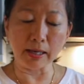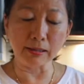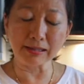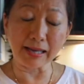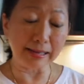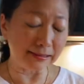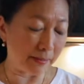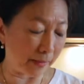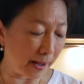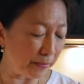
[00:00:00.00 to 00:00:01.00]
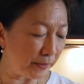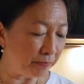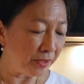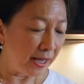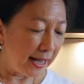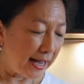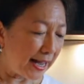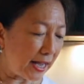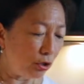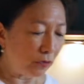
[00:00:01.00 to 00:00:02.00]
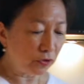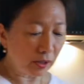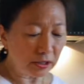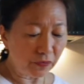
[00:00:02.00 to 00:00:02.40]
slice them up. And of course,